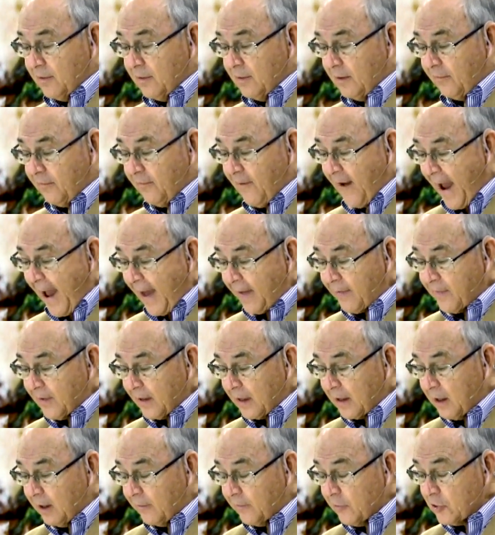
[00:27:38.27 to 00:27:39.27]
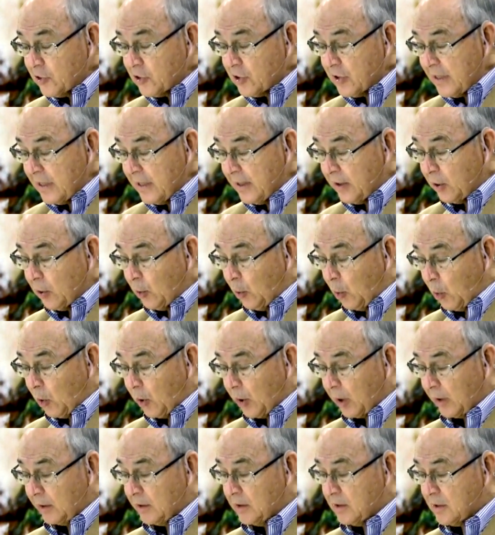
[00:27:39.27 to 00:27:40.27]
the fat that covers the inner
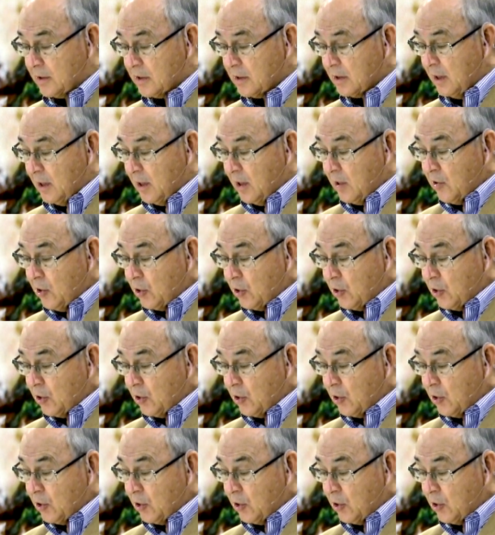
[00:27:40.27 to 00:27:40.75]
organs,